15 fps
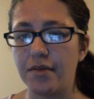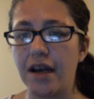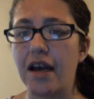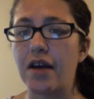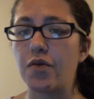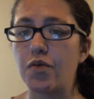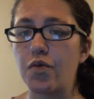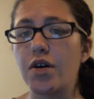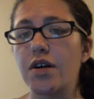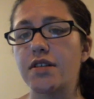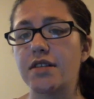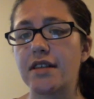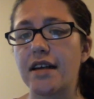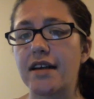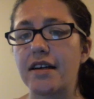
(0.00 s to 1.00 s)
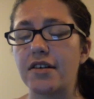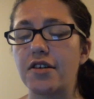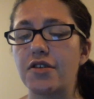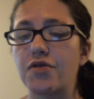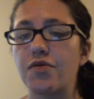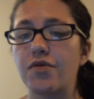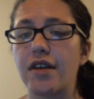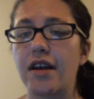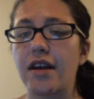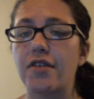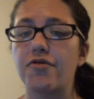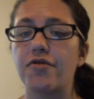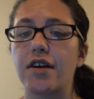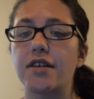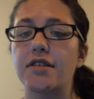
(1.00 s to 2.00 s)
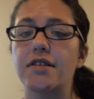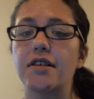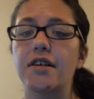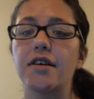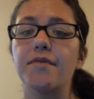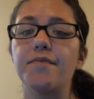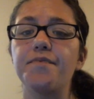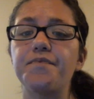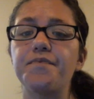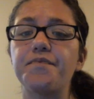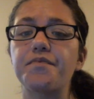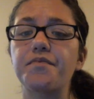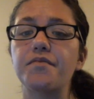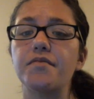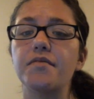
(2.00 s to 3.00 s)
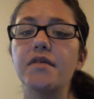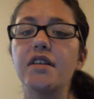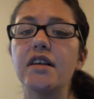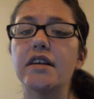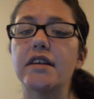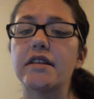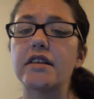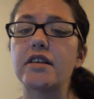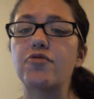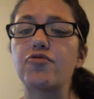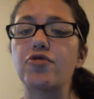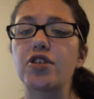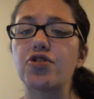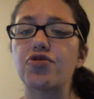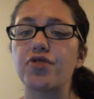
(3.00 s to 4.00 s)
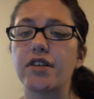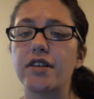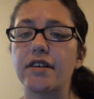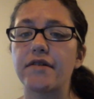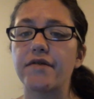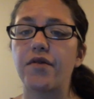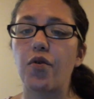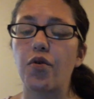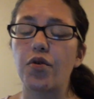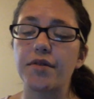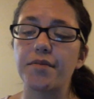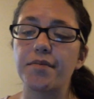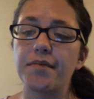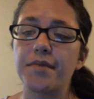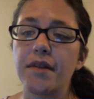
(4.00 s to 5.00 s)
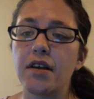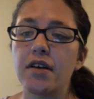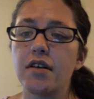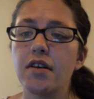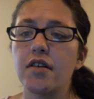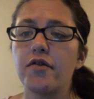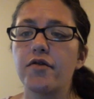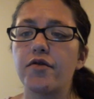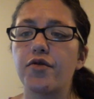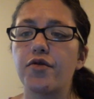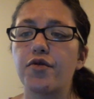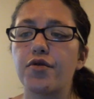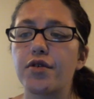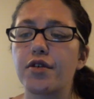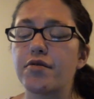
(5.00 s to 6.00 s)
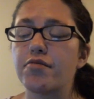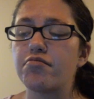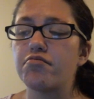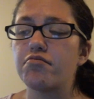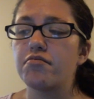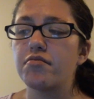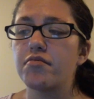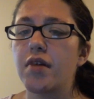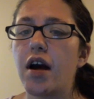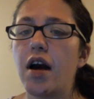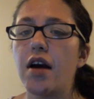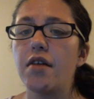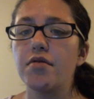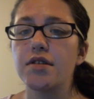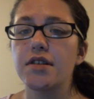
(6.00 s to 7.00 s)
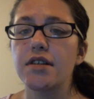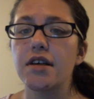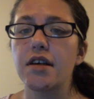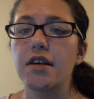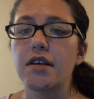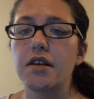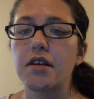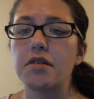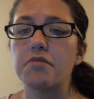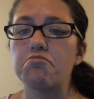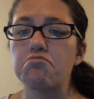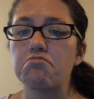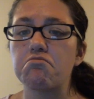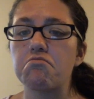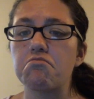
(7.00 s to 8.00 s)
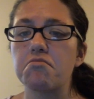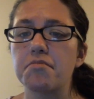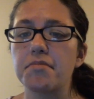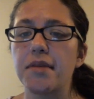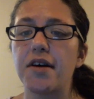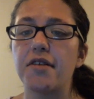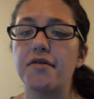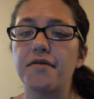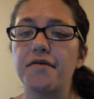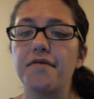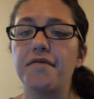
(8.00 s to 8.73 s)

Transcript: I was diagnosed with anorexia in the restricting form for, I would say, about